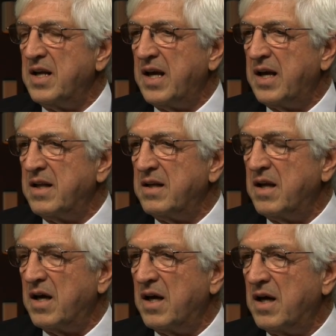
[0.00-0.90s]

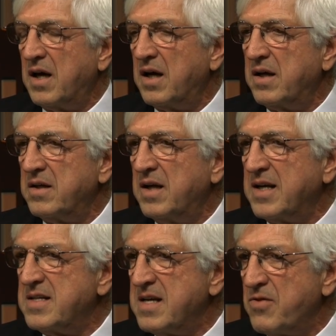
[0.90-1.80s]

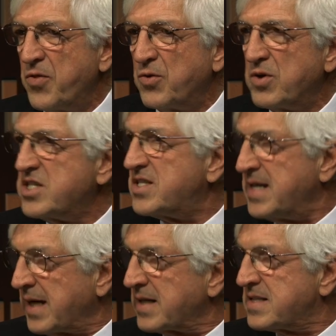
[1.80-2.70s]

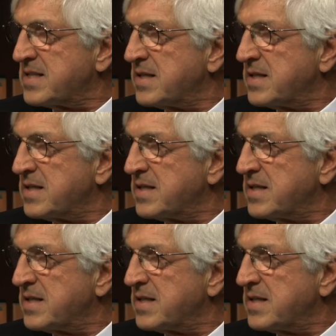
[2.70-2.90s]
1936.